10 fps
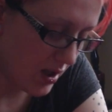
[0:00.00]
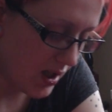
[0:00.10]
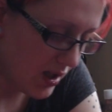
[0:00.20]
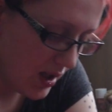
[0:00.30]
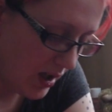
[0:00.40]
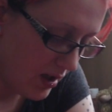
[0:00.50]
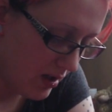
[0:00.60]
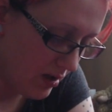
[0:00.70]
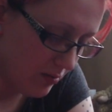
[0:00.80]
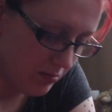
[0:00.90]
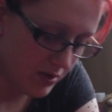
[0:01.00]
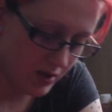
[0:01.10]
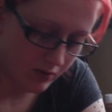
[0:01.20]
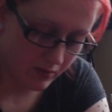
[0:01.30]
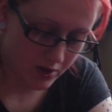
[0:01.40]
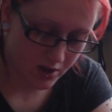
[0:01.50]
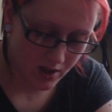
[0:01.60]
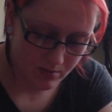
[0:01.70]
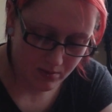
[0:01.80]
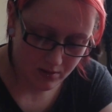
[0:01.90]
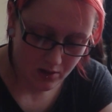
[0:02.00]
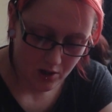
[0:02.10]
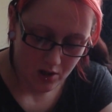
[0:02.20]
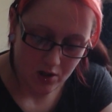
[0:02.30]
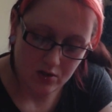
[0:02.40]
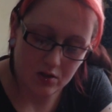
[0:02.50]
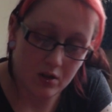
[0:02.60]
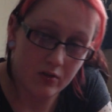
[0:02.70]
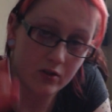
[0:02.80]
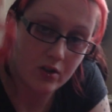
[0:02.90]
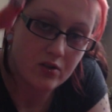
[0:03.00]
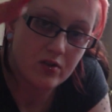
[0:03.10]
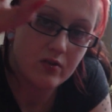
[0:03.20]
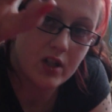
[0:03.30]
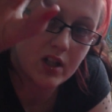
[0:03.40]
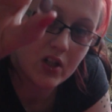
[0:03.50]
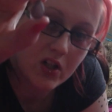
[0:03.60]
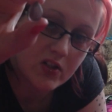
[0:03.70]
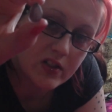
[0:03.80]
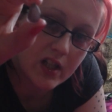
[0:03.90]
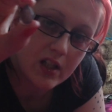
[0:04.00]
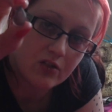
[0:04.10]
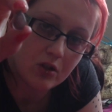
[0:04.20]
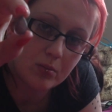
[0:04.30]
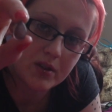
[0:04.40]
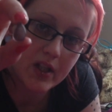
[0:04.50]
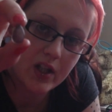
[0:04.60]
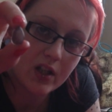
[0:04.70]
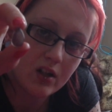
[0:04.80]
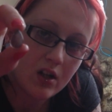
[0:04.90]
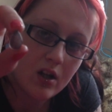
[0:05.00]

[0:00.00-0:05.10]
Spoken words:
can get different shapes. So I've got some really nice teardrops here.